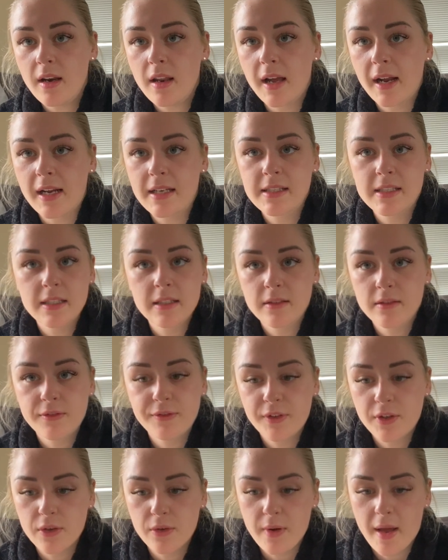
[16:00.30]
Like I didn't
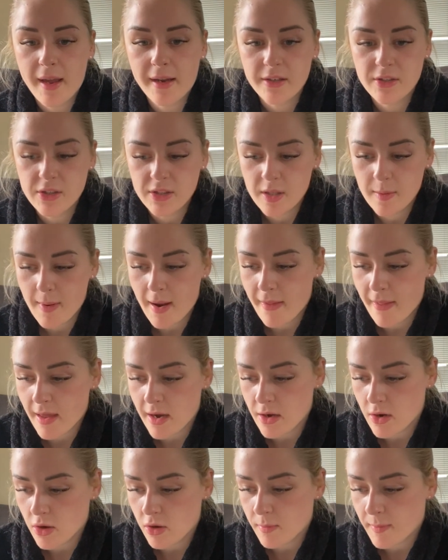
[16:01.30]
feel anxious about that
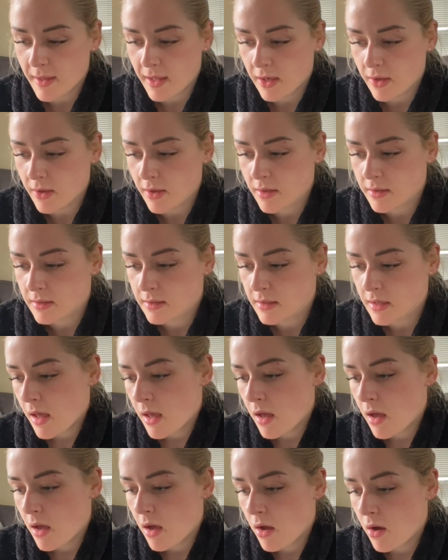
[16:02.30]
at all because,
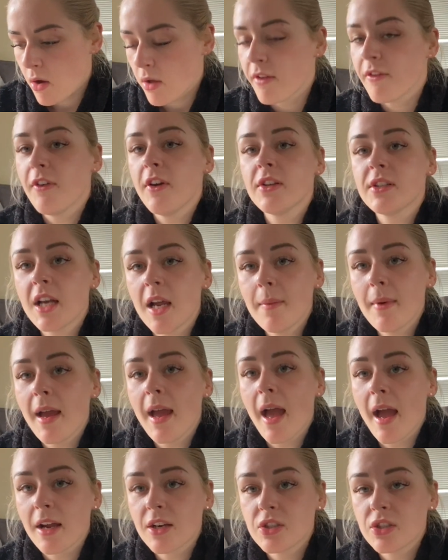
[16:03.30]
well, the first time I
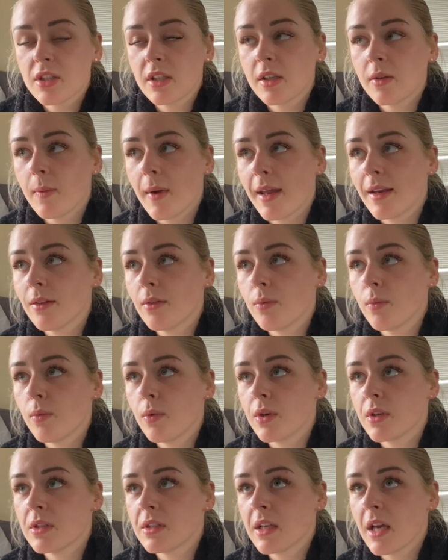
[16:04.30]
actually went
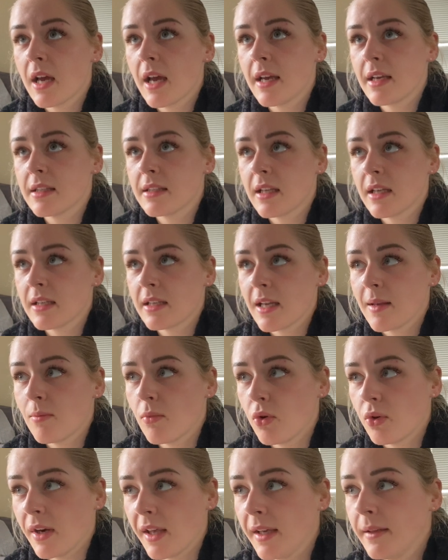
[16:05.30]
was a Sunday
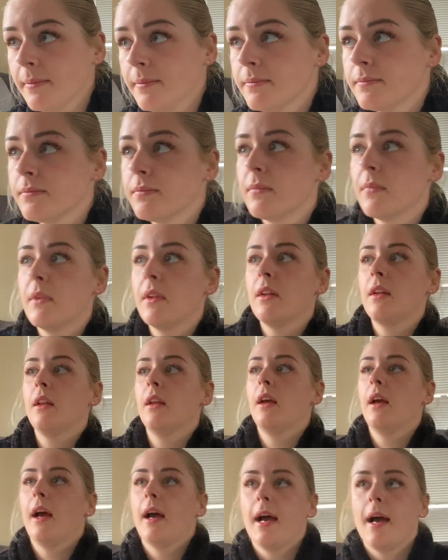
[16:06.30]
morning.
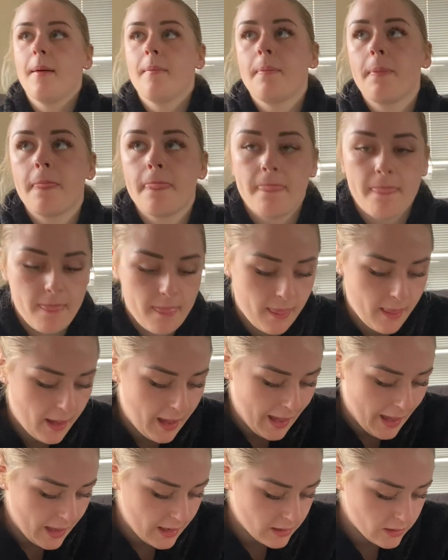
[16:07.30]

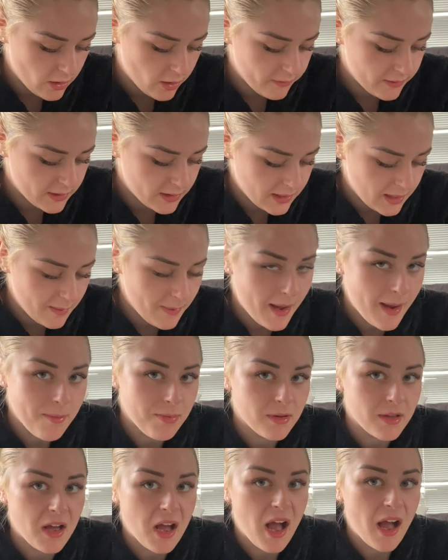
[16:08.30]
And obviously
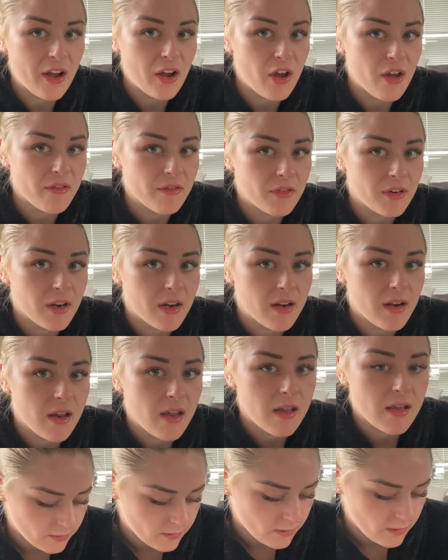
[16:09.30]
people are hungover and
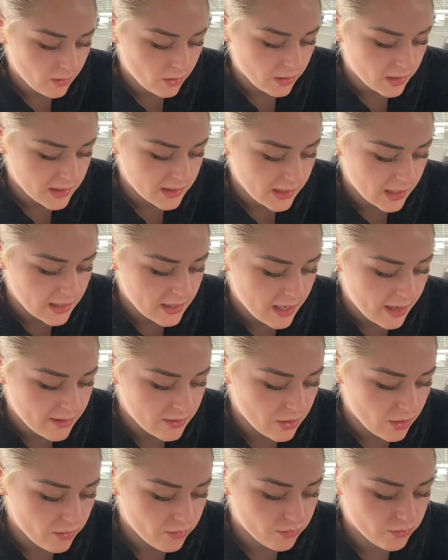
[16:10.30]
on a Sunday
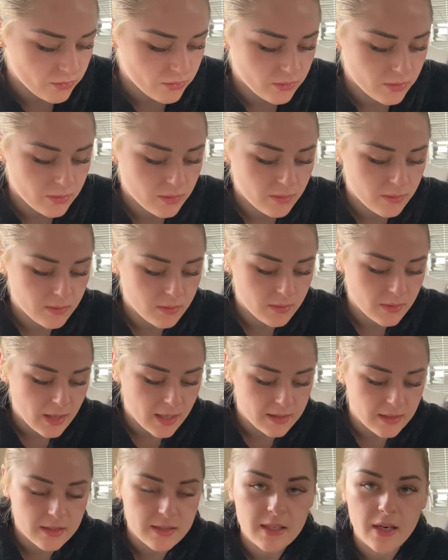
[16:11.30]
don't
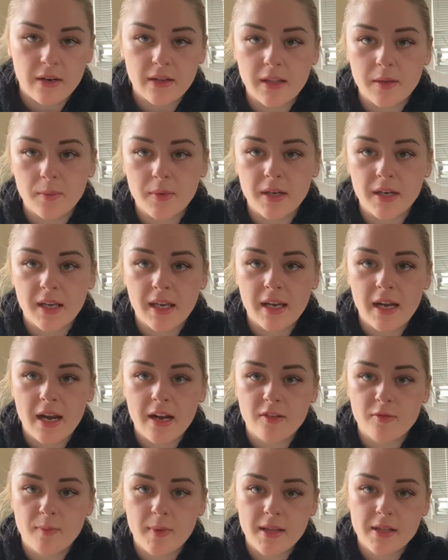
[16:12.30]
necessarily want to get out
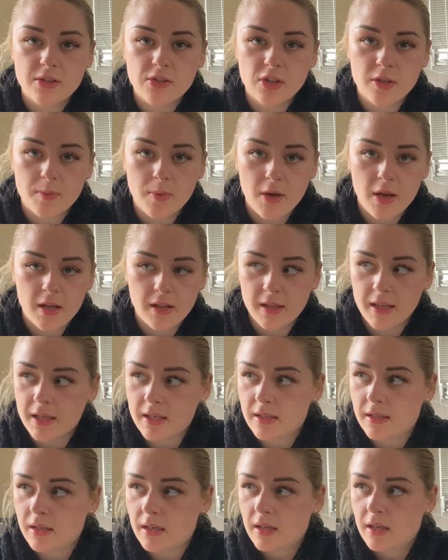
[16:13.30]
of bed super early
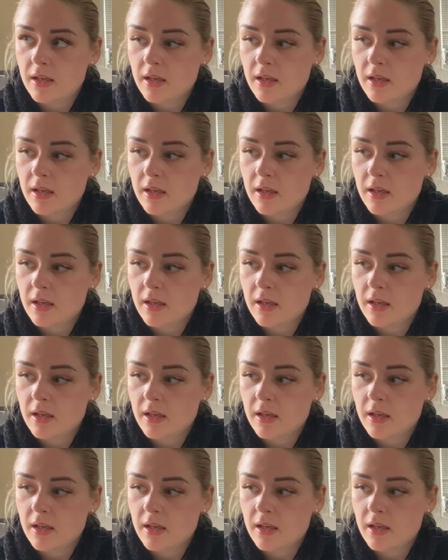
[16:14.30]
and